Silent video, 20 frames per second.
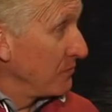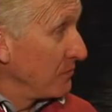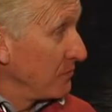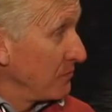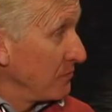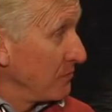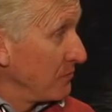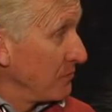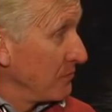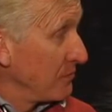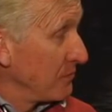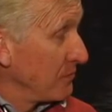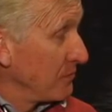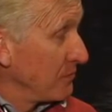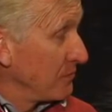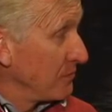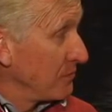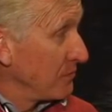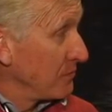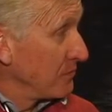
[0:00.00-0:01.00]

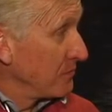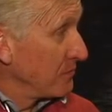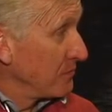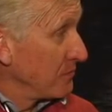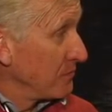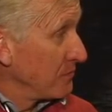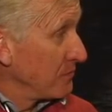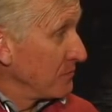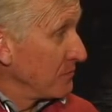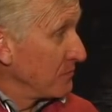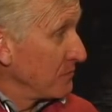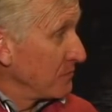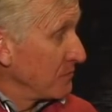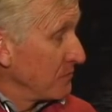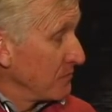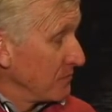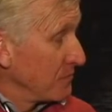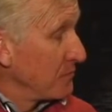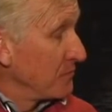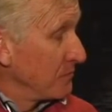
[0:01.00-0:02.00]

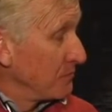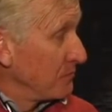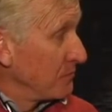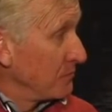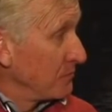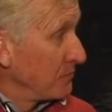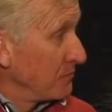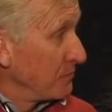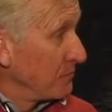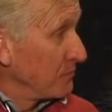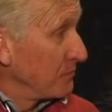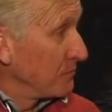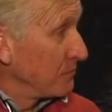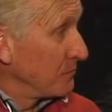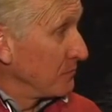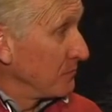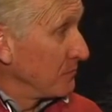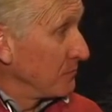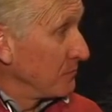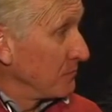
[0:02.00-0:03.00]

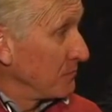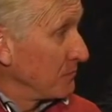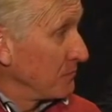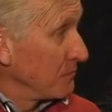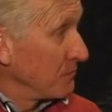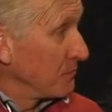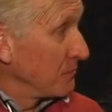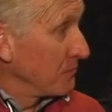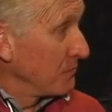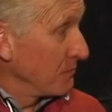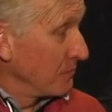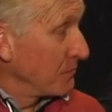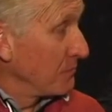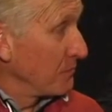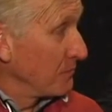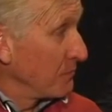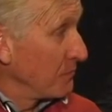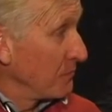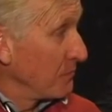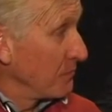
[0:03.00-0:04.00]

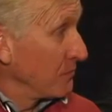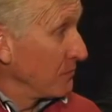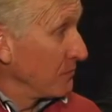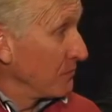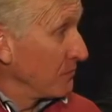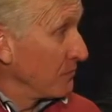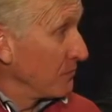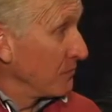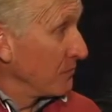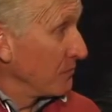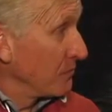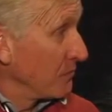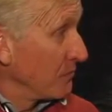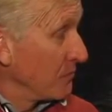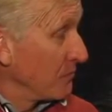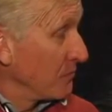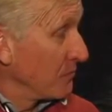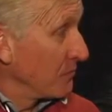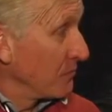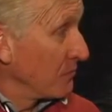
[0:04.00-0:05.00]

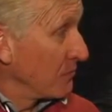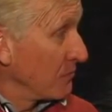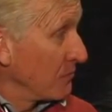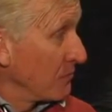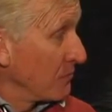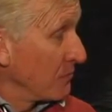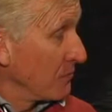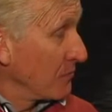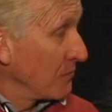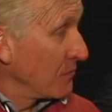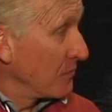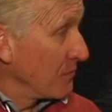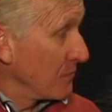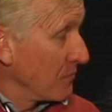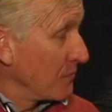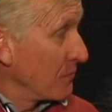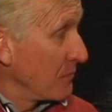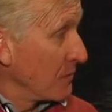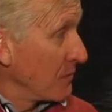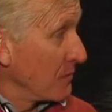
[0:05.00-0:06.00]

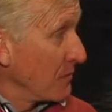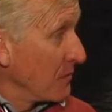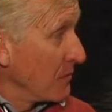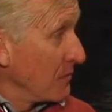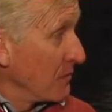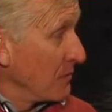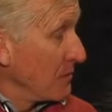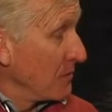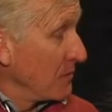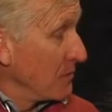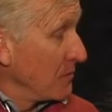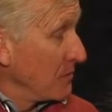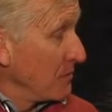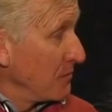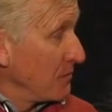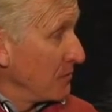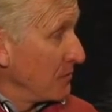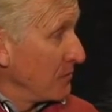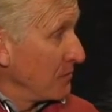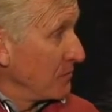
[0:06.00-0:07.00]

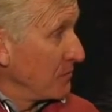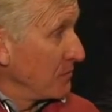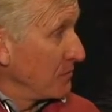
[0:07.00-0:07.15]
No words are spoken by the person on screen.